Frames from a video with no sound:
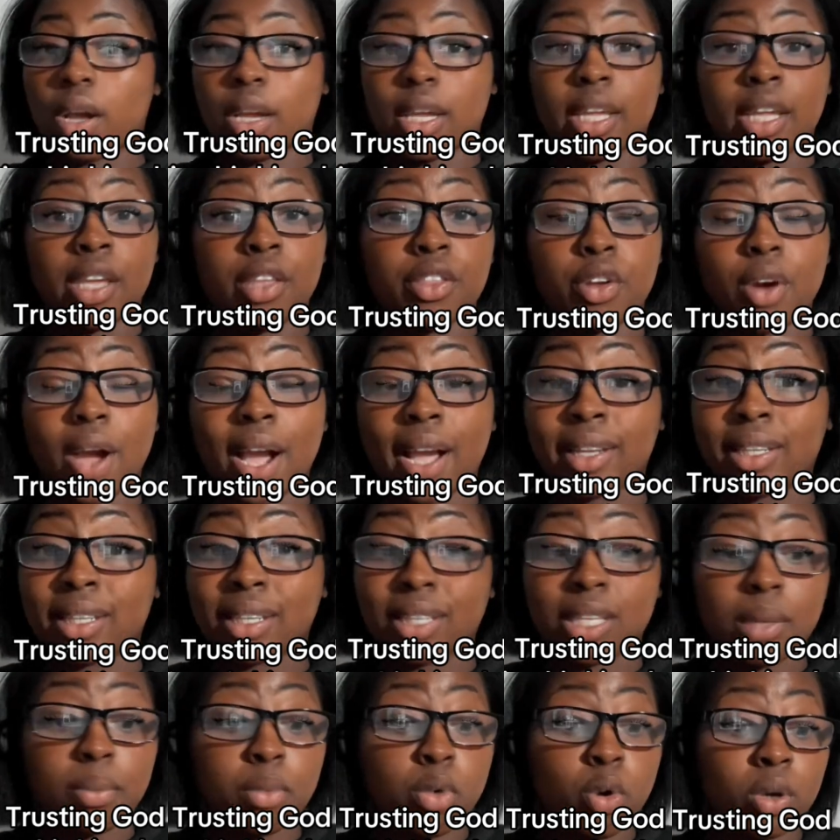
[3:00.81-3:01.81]
Either I can
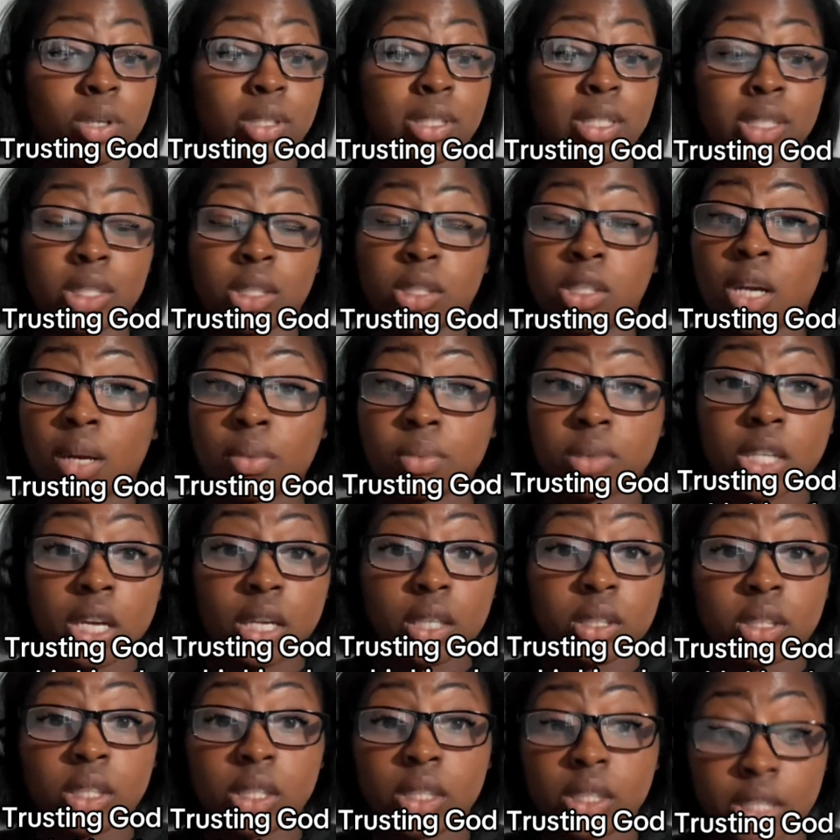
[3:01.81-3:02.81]
keep going this dumb
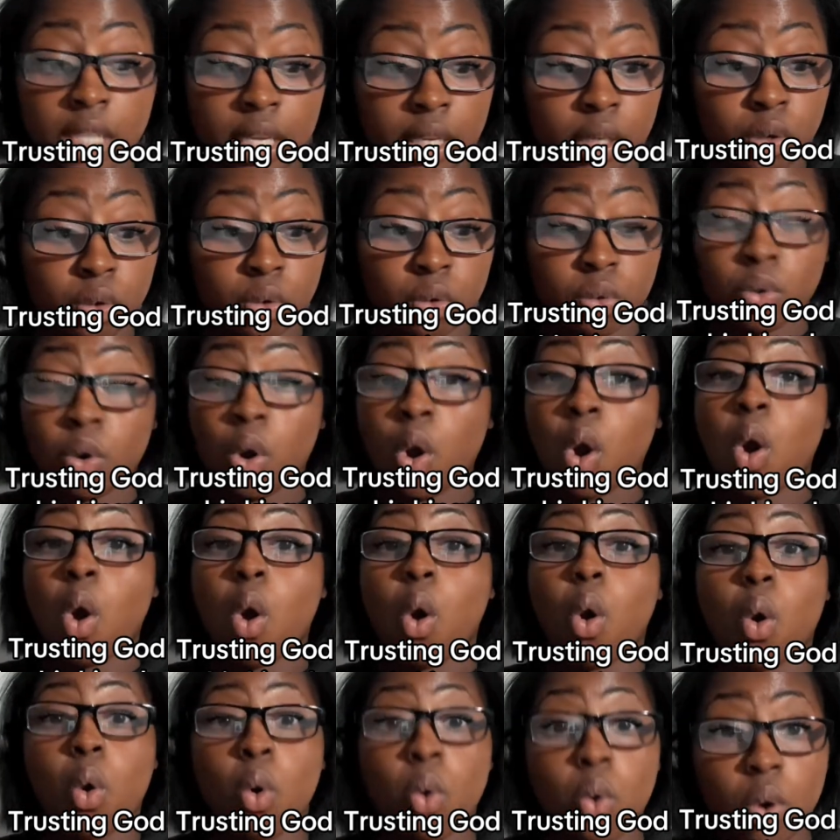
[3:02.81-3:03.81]
toxic cycle,
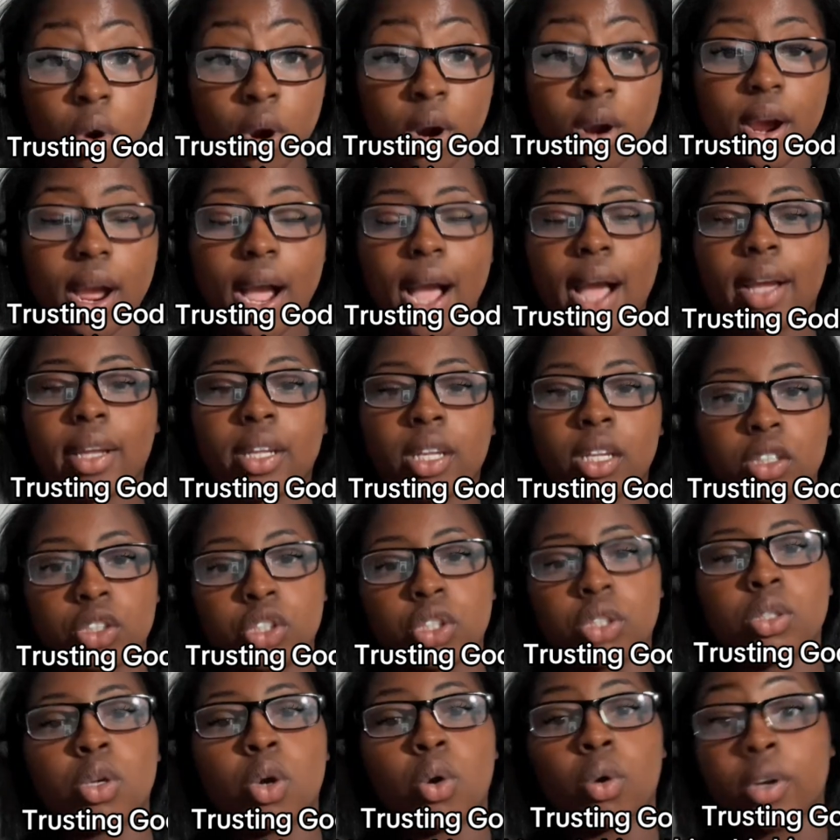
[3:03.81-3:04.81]
or I can
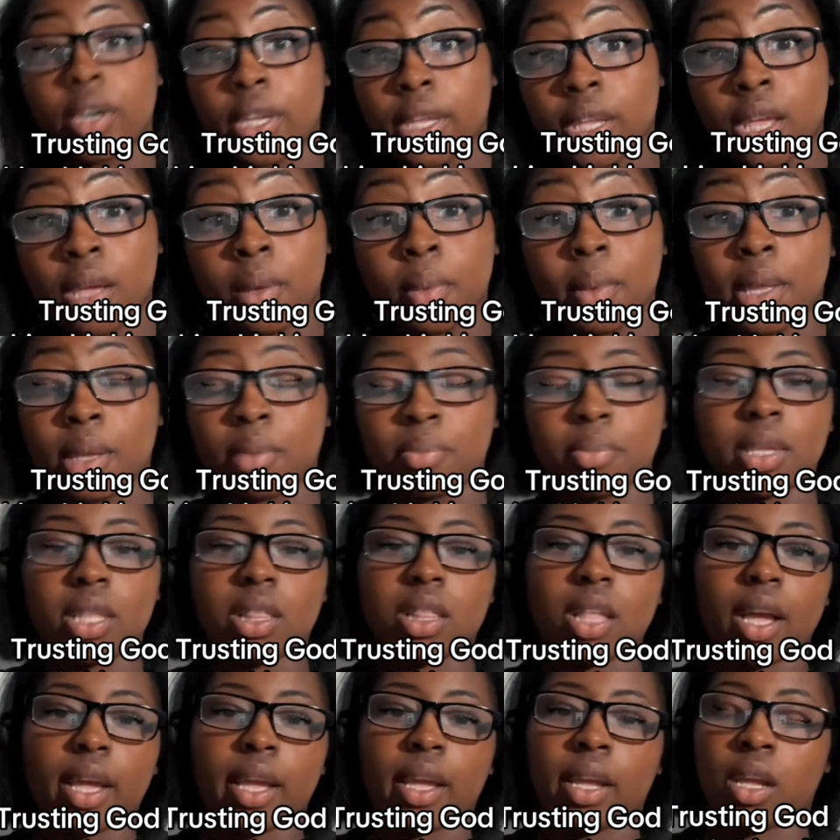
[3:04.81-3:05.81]
just go to Him and be
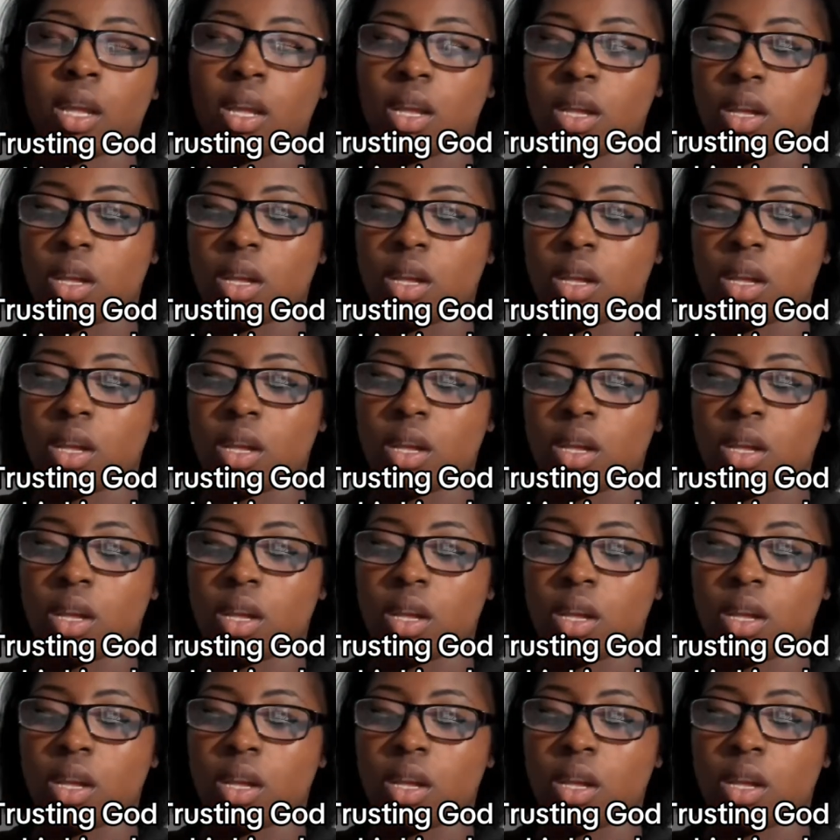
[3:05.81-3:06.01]
like,